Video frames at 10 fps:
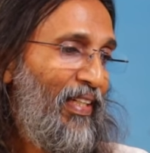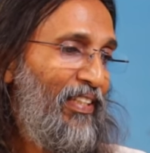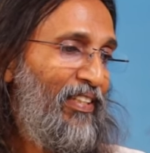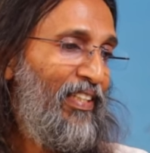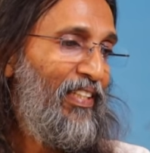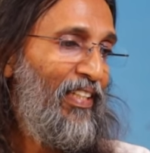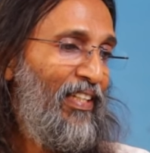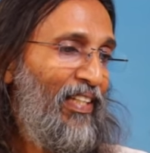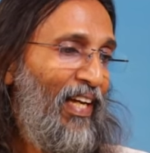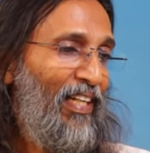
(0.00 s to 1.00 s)

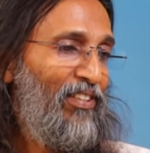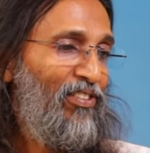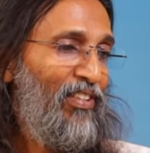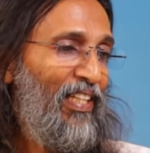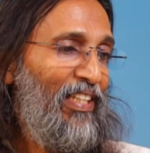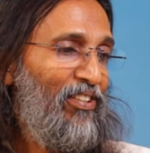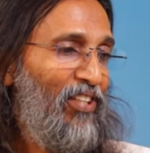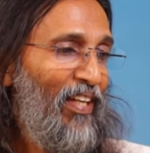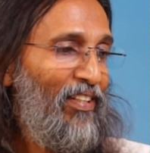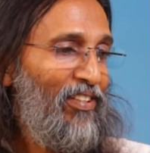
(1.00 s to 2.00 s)
considered as
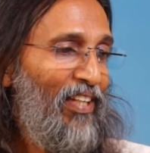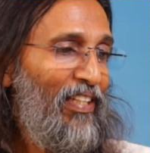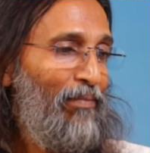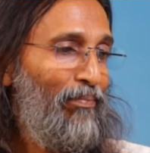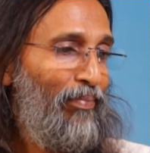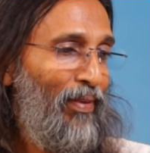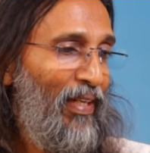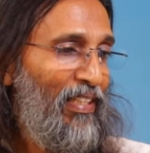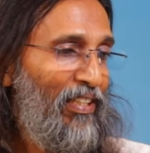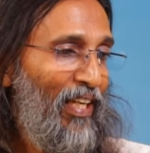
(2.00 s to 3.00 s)
intense and
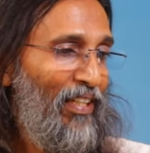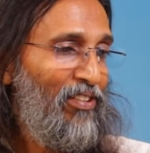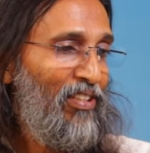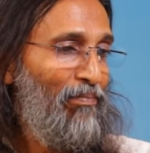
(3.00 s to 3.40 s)
intense,